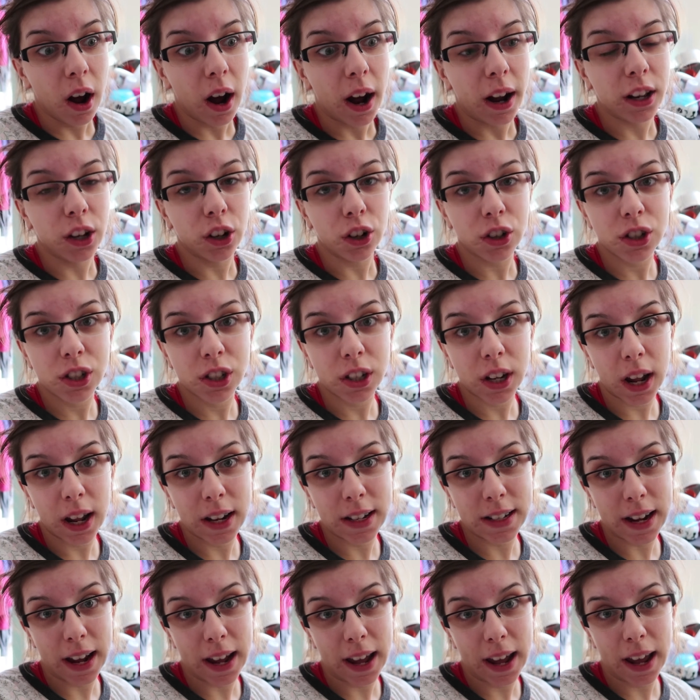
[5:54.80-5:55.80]
I lost a
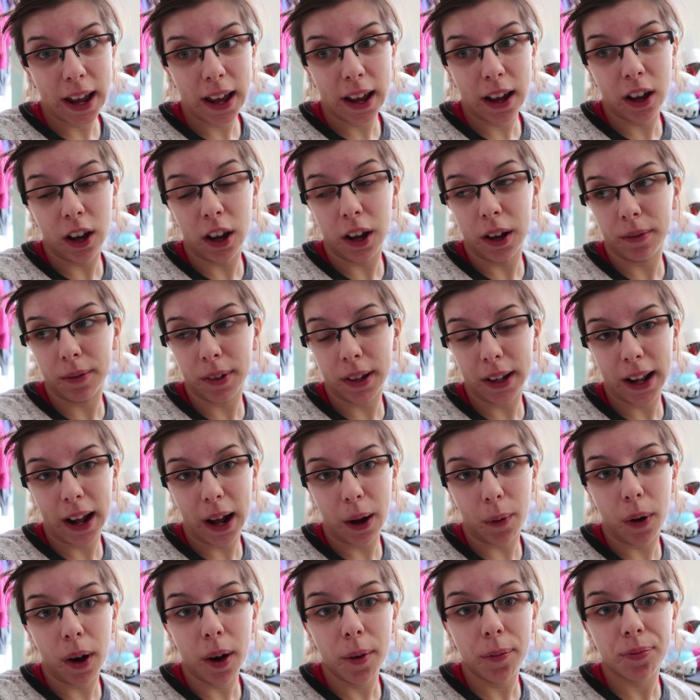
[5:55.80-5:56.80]
day, an
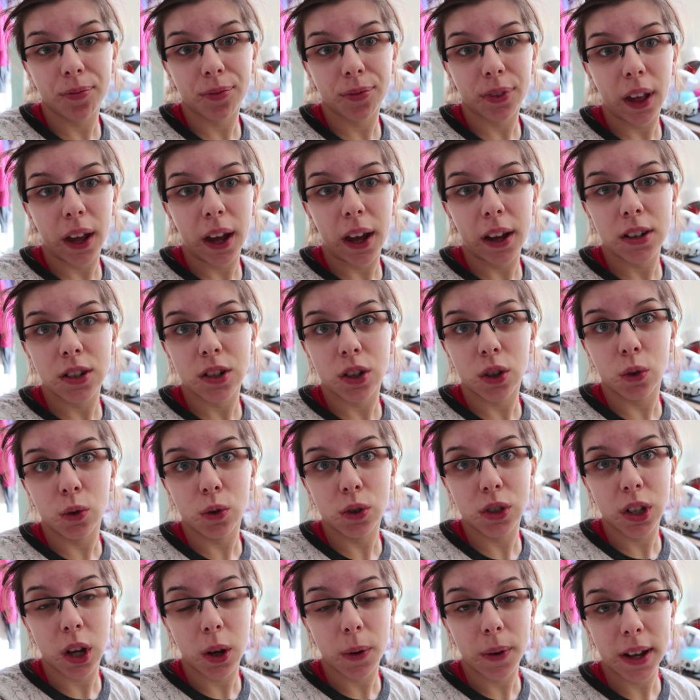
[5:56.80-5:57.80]
hour, and
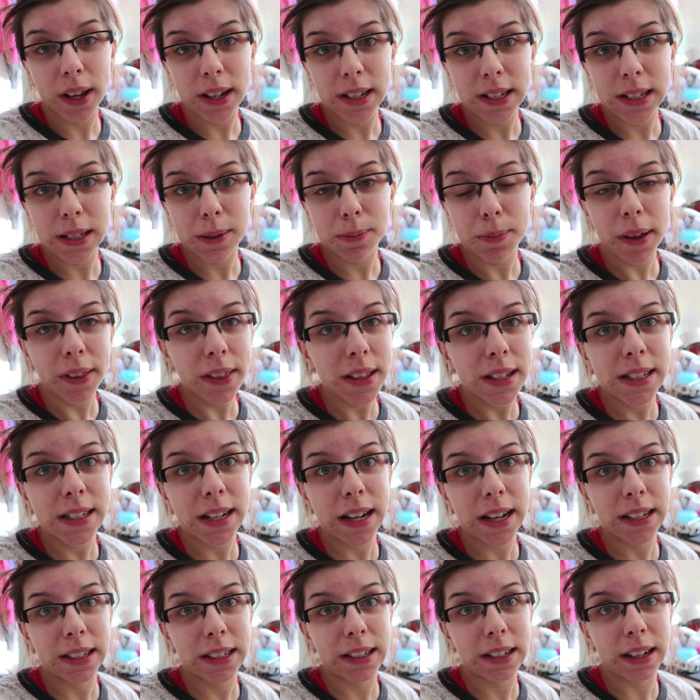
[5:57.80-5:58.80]
also it is Mother's
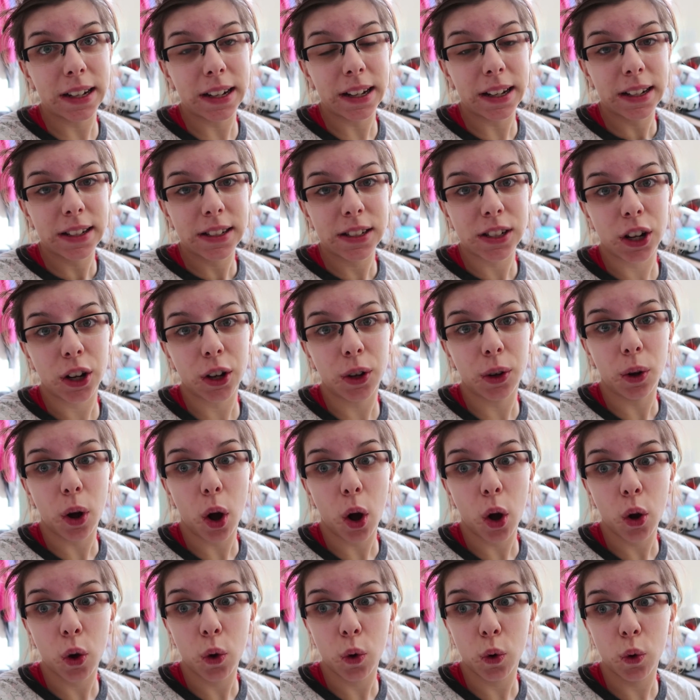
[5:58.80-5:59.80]
Day today, so
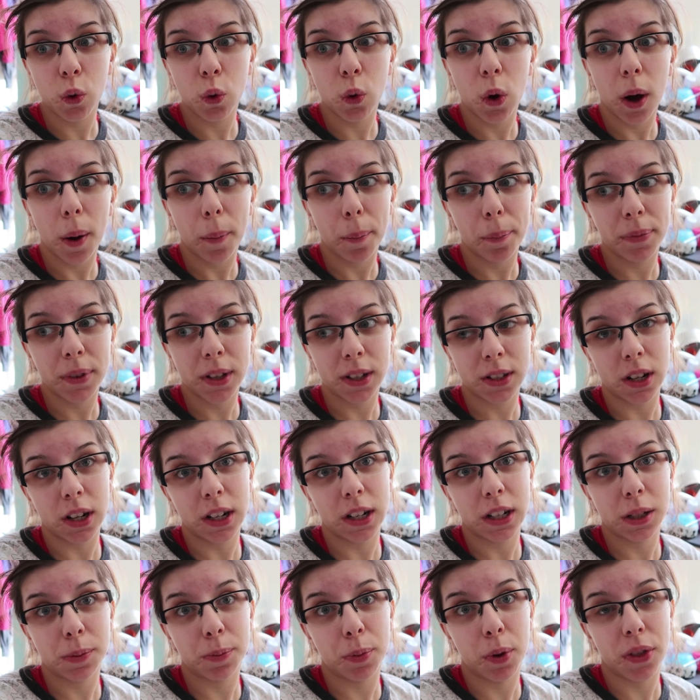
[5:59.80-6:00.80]
who
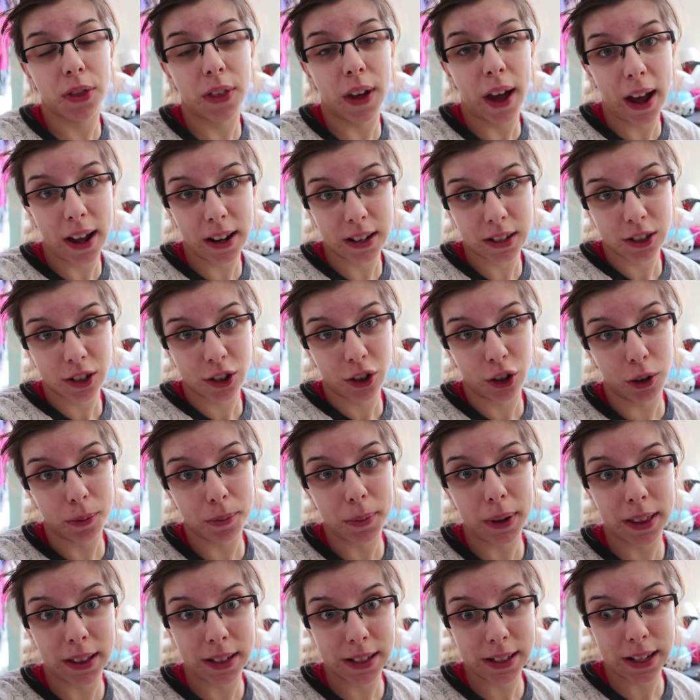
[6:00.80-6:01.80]
decided to put that on
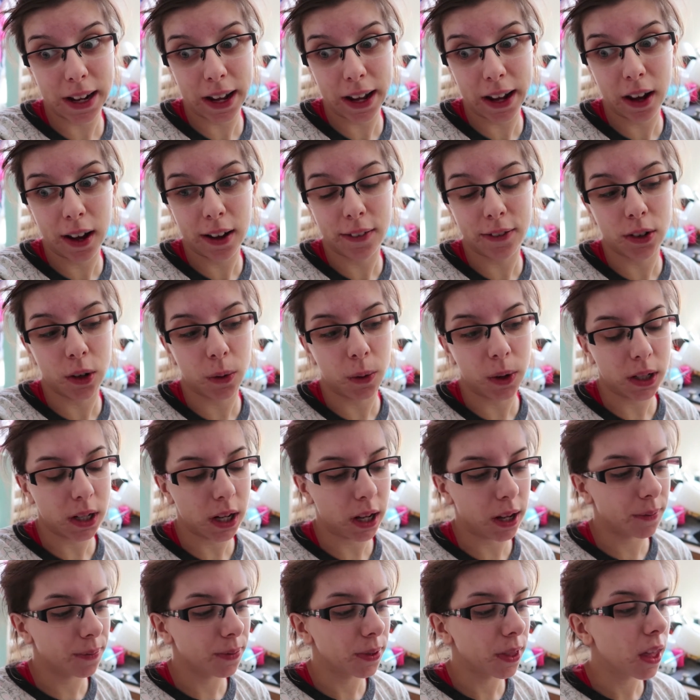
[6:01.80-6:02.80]
Mother's Day? I have no
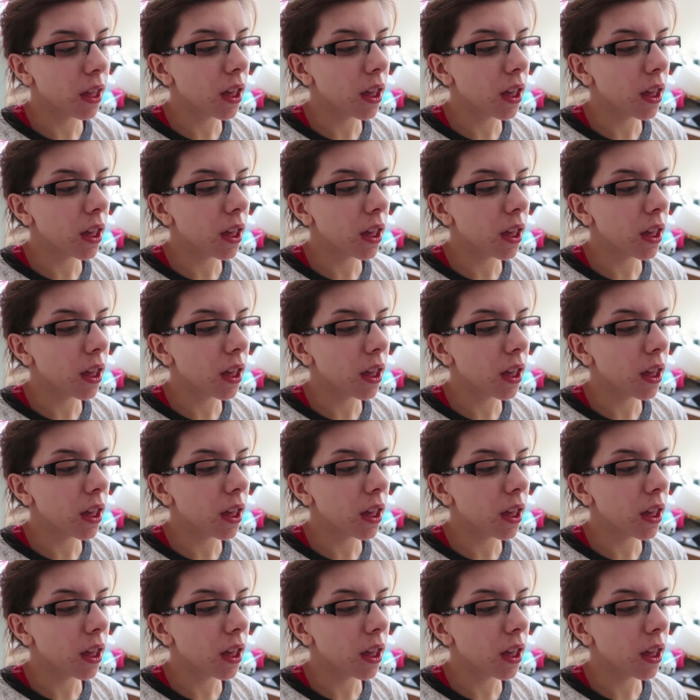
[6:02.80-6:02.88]
idea.